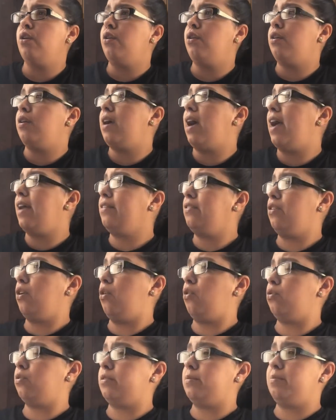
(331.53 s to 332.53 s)
God
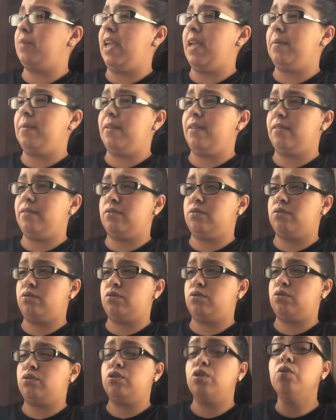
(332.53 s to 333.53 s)
knows, maybe
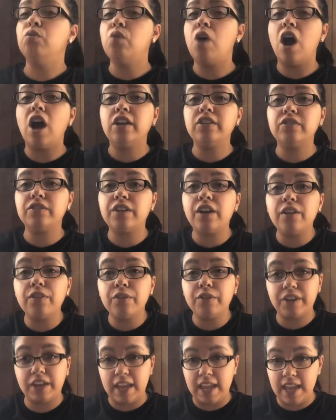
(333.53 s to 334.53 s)
200
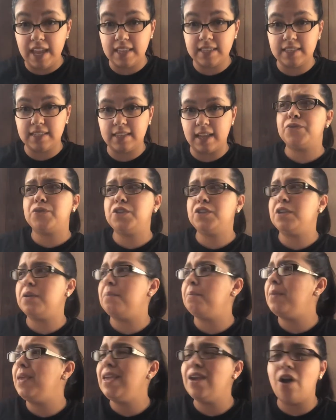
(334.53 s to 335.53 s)
other kids that, to
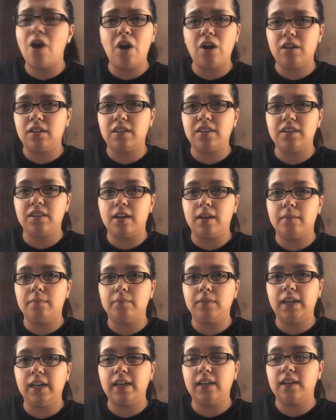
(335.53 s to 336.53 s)
meet all of them,
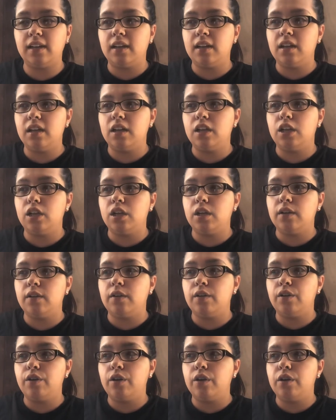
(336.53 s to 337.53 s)
like,
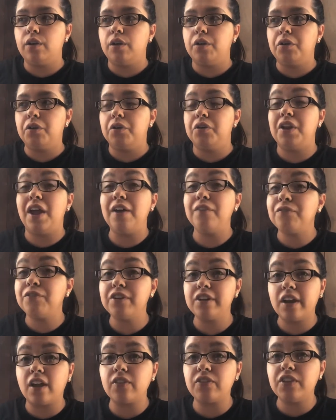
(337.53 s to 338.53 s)
not
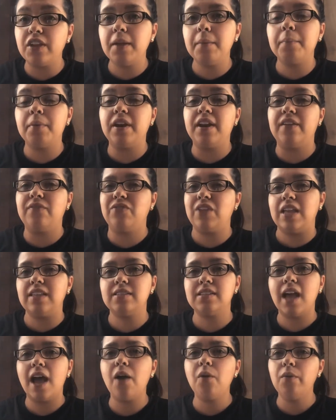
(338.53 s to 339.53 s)
for nothing, but if
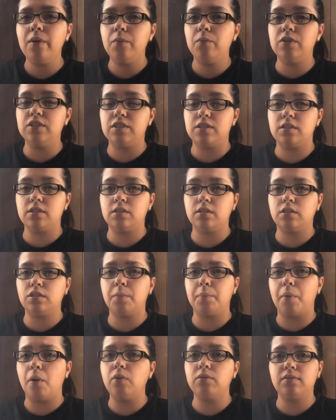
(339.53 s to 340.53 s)
that's how it was
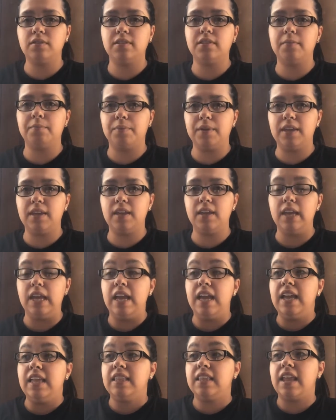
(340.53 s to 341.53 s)
supposed to be,
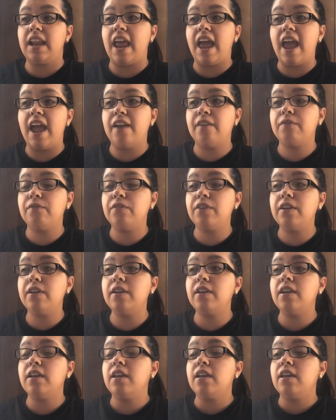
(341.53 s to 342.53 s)
that every